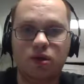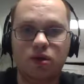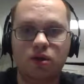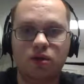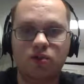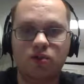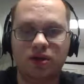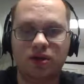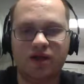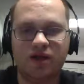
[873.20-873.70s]

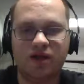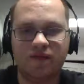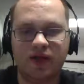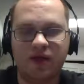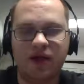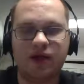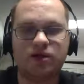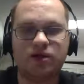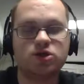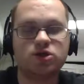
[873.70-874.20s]
Would they have
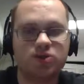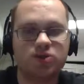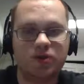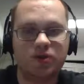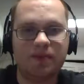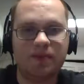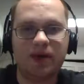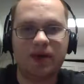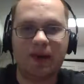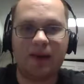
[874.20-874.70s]
liked to
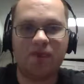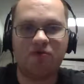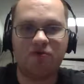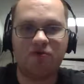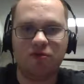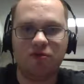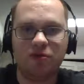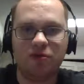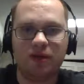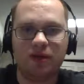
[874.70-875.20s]
sweep?
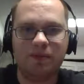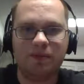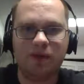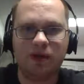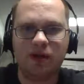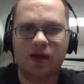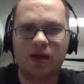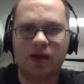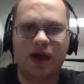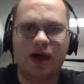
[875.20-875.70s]
Absolutely.
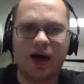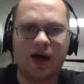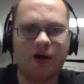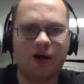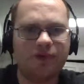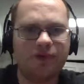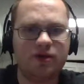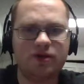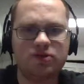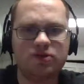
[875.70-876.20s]
I don't
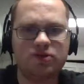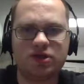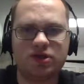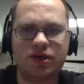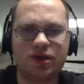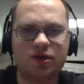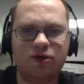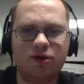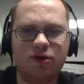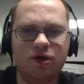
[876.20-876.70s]
think this was an
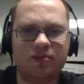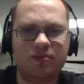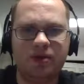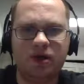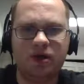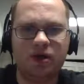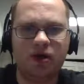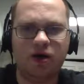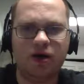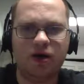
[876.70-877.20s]
end-all,
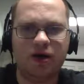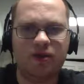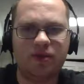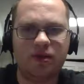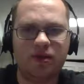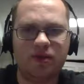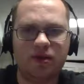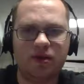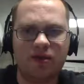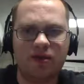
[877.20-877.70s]
be-all. I
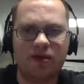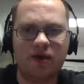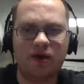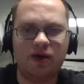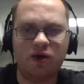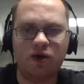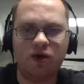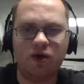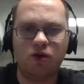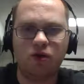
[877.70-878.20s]
think that they
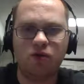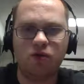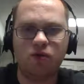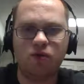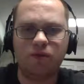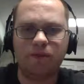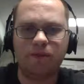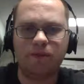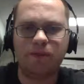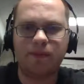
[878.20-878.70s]
know
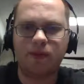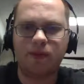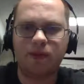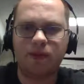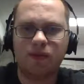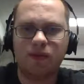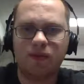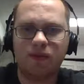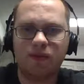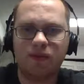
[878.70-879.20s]

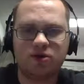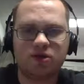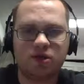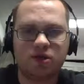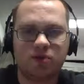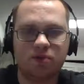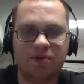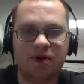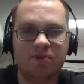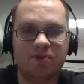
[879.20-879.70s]
there's a
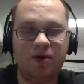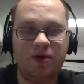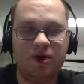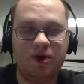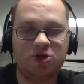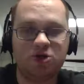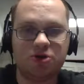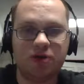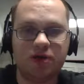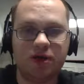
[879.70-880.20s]
big
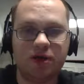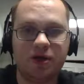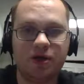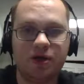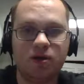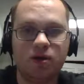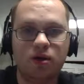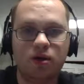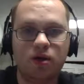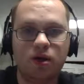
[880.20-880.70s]
picture here.
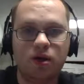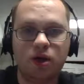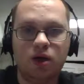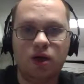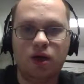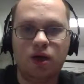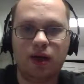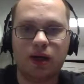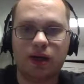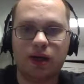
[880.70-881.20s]

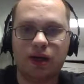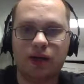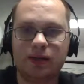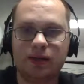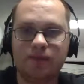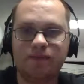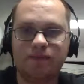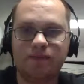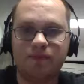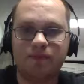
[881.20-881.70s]

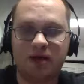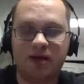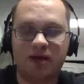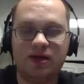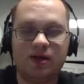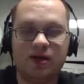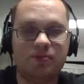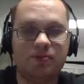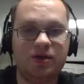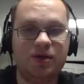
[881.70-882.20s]
They
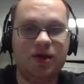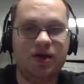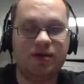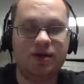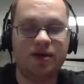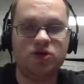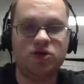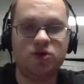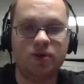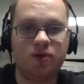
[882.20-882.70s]
did beat
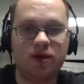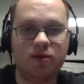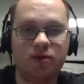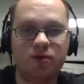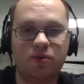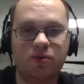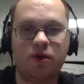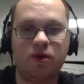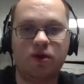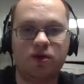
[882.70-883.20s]
LA 2 out of
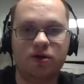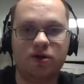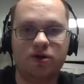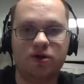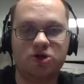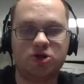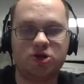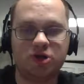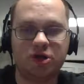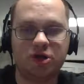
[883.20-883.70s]
3 early
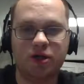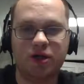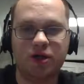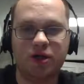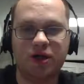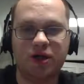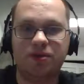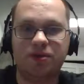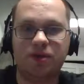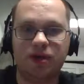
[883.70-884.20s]
this year. I
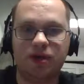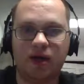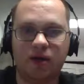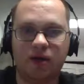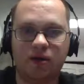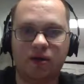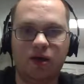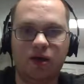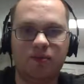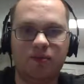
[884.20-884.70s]
think
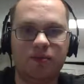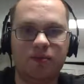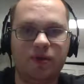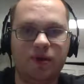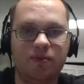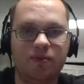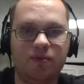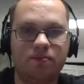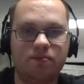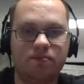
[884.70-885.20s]
that'll help them